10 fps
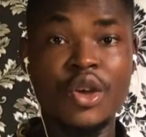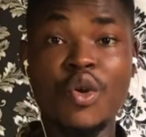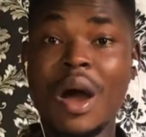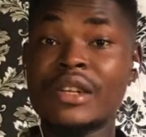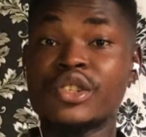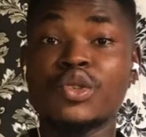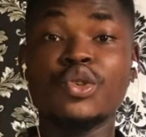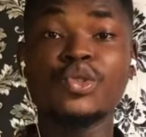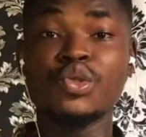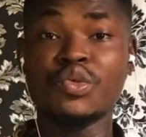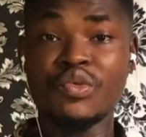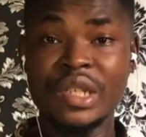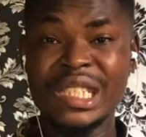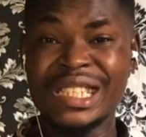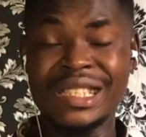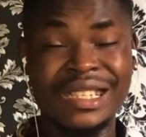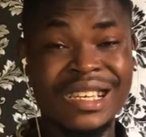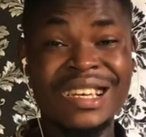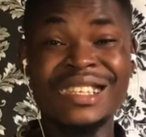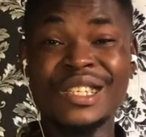Your ad is going to reach the
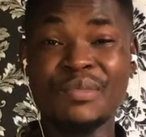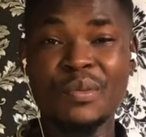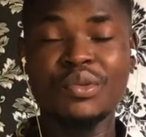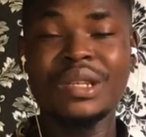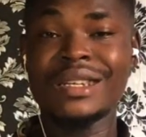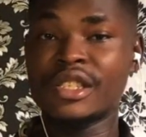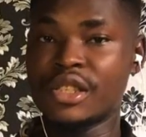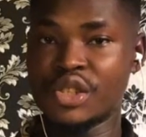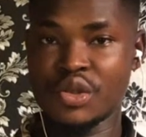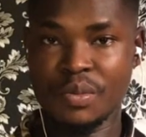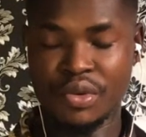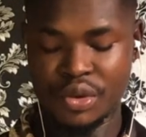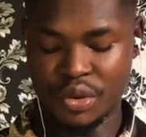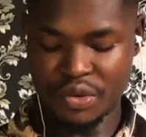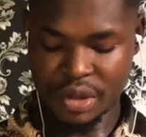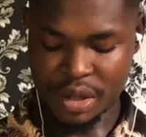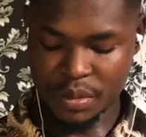people that it is supposed to reach.